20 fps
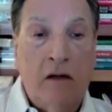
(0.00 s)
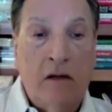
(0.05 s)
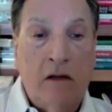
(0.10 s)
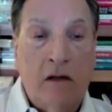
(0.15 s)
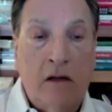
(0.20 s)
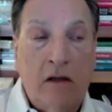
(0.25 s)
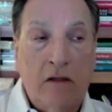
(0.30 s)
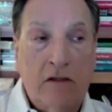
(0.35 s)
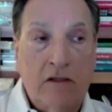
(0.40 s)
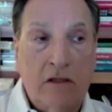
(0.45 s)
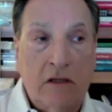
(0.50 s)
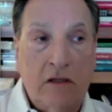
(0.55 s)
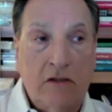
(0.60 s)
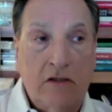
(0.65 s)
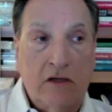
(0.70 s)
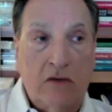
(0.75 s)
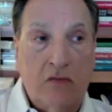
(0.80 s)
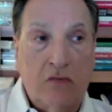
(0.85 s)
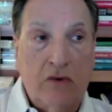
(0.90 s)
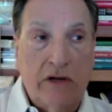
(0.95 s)
It's
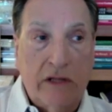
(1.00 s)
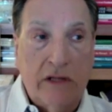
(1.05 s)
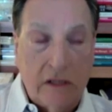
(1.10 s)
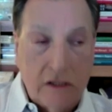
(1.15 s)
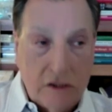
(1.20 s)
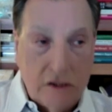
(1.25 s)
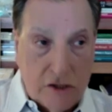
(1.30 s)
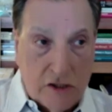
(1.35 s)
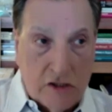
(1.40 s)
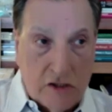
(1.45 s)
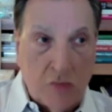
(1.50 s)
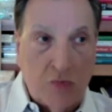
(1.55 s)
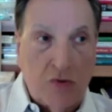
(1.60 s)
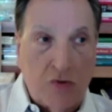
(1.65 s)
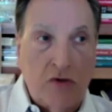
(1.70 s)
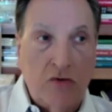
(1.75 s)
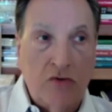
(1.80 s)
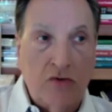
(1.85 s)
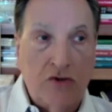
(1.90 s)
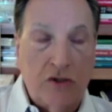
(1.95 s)
a realistic
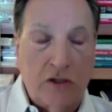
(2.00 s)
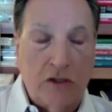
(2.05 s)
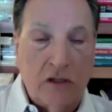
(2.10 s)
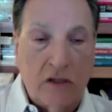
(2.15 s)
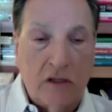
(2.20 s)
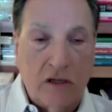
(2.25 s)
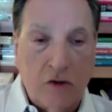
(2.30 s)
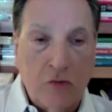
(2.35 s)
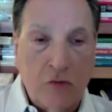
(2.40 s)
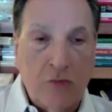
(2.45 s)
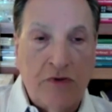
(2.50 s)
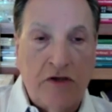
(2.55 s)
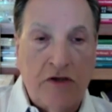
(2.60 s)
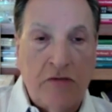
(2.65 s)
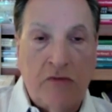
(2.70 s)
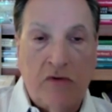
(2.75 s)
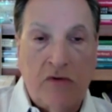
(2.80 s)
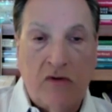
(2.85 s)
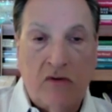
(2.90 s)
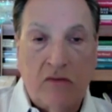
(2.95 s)
approach. It can help
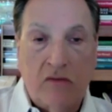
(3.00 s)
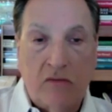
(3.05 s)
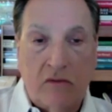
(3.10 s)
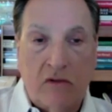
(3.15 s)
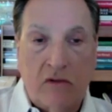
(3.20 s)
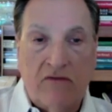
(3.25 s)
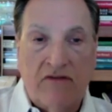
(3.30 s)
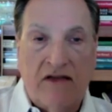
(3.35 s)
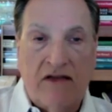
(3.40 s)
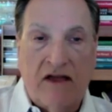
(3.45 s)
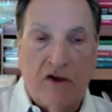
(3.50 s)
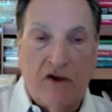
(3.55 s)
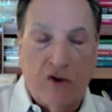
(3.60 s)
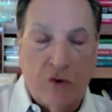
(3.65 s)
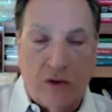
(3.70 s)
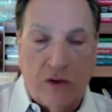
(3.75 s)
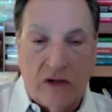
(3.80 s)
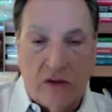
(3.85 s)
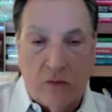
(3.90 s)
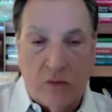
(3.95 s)
people
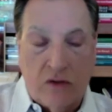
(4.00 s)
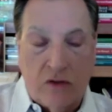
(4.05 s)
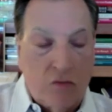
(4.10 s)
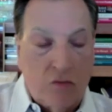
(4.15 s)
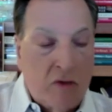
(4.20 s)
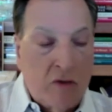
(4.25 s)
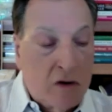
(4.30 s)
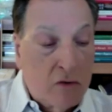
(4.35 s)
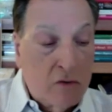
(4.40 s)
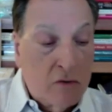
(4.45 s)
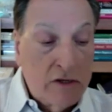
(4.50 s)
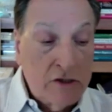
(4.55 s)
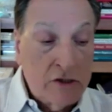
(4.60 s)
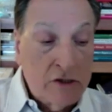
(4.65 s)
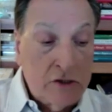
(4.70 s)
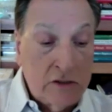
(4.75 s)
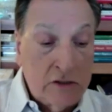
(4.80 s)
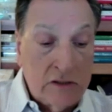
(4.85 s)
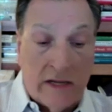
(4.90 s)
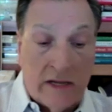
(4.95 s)
evaluate whether moderation
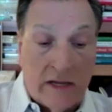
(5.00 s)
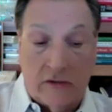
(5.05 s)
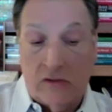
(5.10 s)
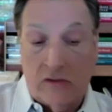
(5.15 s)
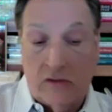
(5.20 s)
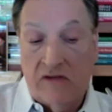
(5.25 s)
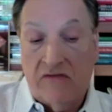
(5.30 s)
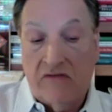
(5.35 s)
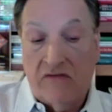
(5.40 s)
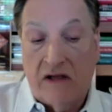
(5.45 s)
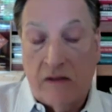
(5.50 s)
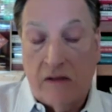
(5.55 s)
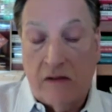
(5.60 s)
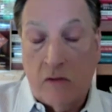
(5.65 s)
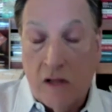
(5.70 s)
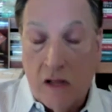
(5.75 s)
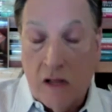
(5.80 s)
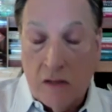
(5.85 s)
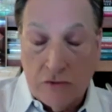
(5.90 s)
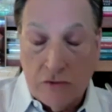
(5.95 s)
is actually a viable
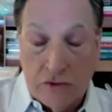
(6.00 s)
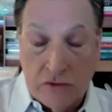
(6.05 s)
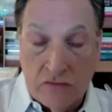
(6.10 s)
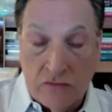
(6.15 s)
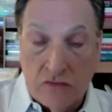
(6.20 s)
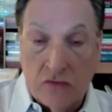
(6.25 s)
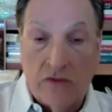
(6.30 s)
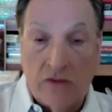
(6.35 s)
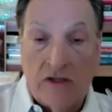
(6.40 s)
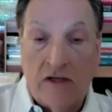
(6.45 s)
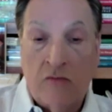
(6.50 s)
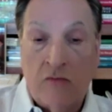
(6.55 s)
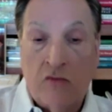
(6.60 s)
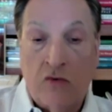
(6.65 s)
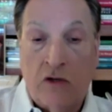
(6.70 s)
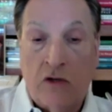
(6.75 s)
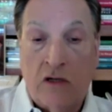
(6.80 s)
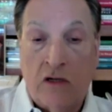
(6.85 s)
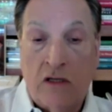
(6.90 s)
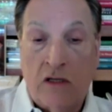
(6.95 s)
option for them or
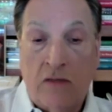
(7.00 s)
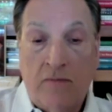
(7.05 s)
not.